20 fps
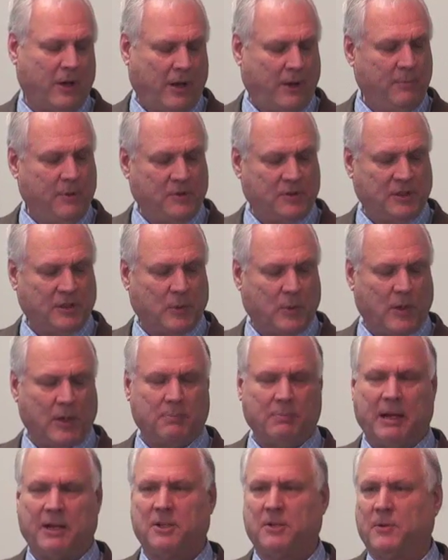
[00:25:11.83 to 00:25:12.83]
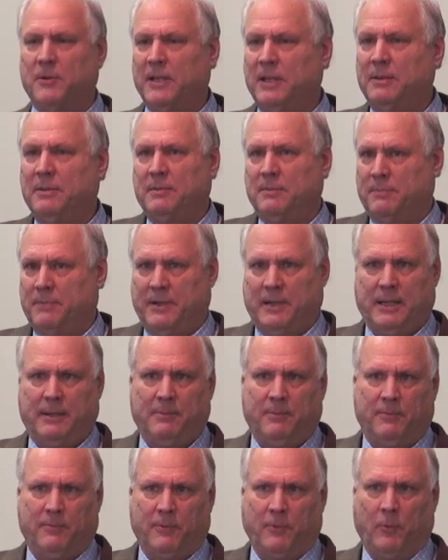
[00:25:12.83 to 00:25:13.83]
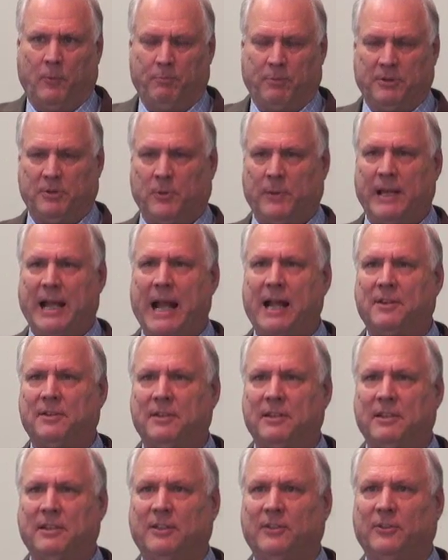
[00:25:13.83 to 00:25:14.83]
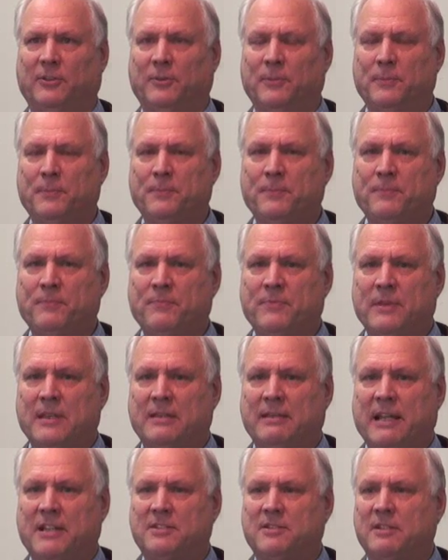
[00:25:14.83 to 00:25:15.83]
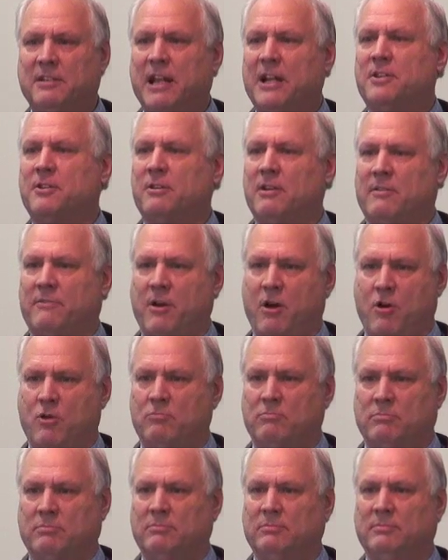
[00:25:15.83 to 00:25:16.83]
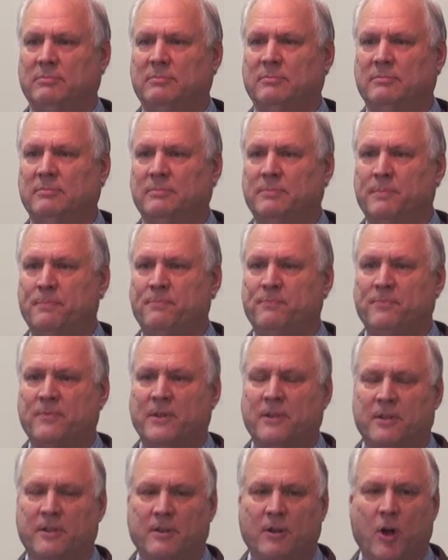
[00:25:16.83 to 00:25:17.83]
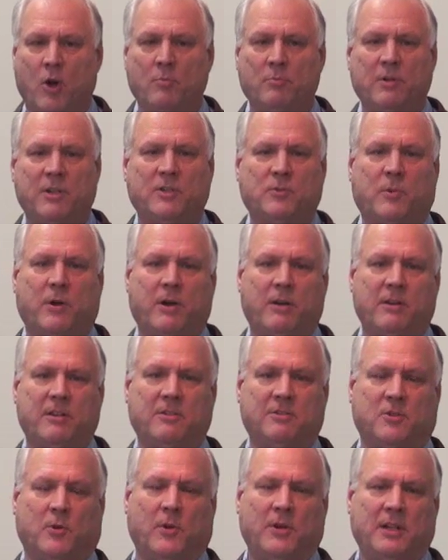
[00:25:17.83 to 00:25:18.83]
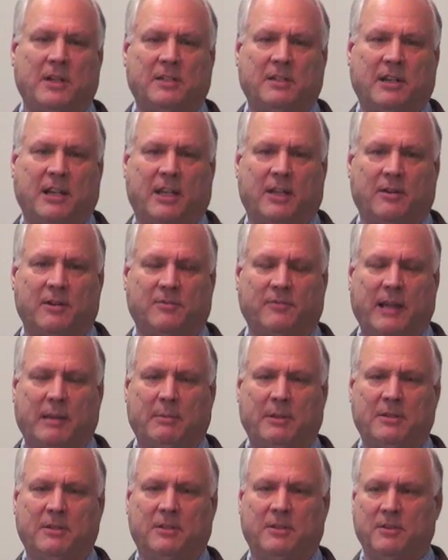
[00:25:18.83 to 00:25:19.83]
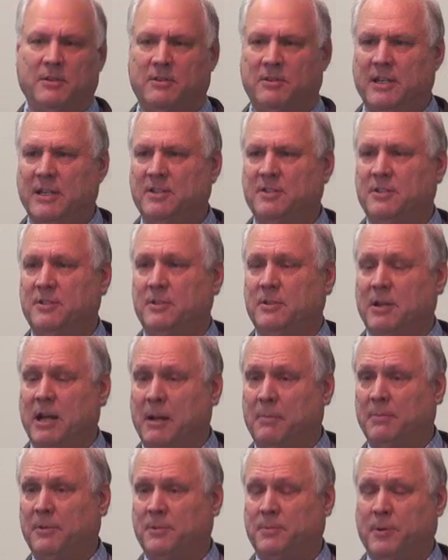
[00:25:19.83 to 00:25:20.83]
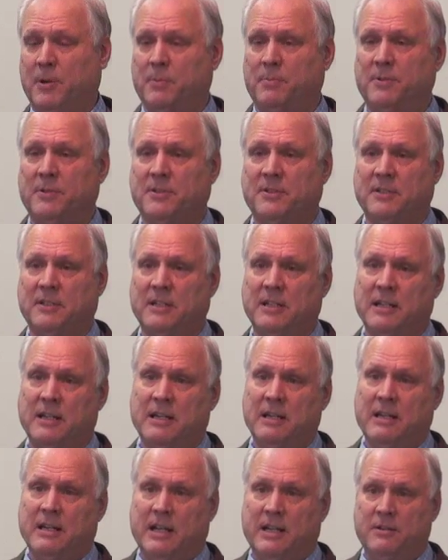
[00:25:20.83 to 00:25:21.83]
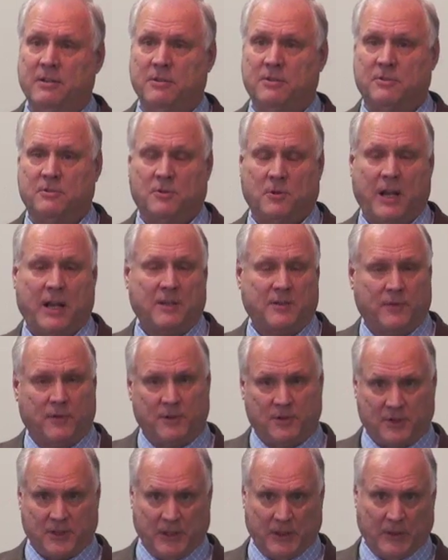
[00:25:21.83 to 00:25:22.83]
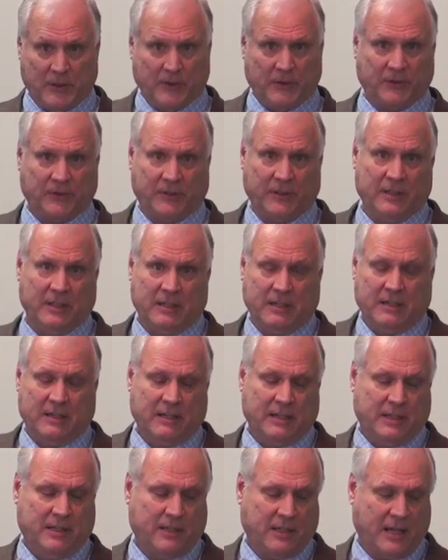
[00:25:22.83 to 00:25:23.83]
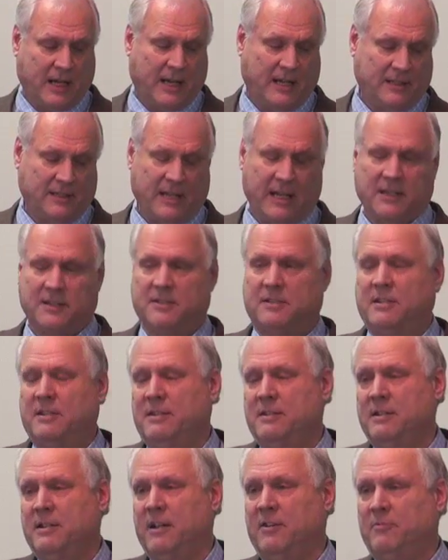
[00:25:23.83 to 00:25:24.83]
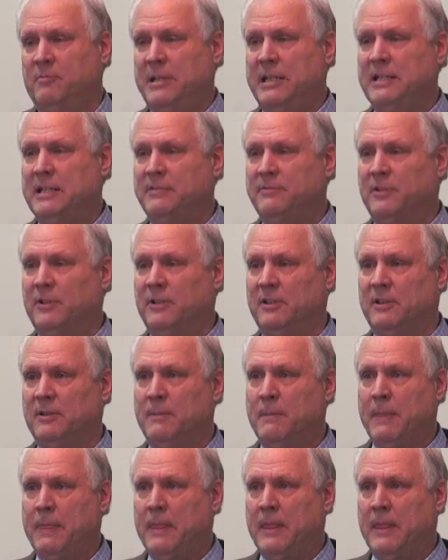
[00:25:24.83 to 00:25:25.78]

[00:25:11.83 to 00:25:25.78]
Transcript: using the word mentoring, but the reality is that's the nature of home. Home is where you join in together as family and you do things and you accomplish purpose and you transfer skills in the context of meaningful